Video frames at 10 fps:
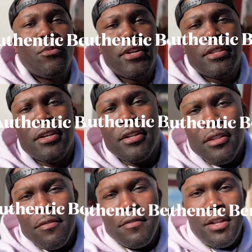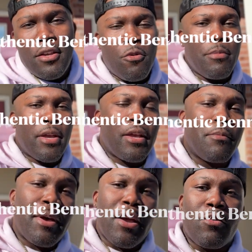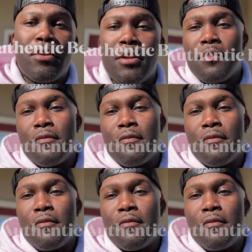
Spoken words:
with another video, man. Back with another